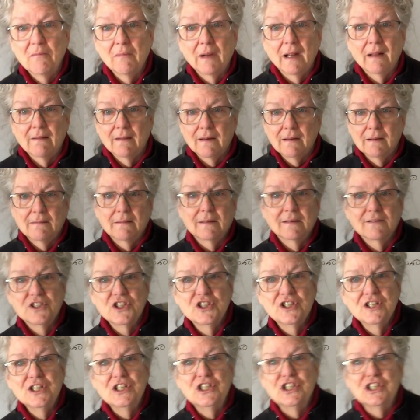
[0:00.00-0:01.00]
my little
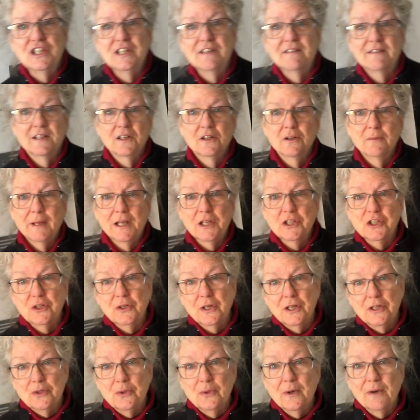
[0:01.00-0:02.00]
cheat sheet there to make
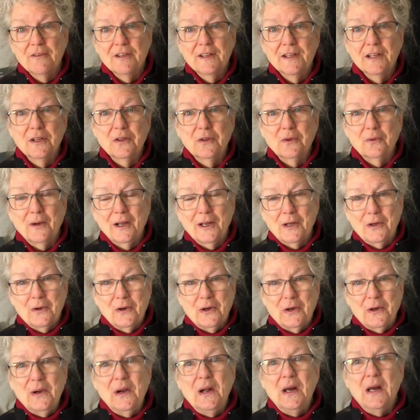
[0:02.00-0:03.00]
sure I do everything in the right
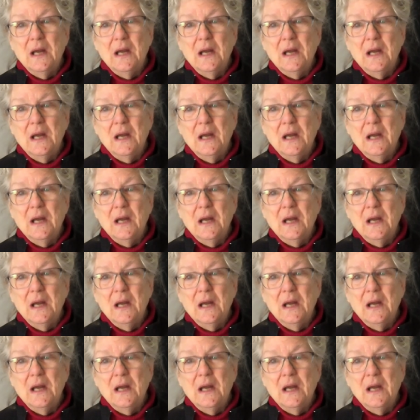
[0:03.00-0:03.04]
order.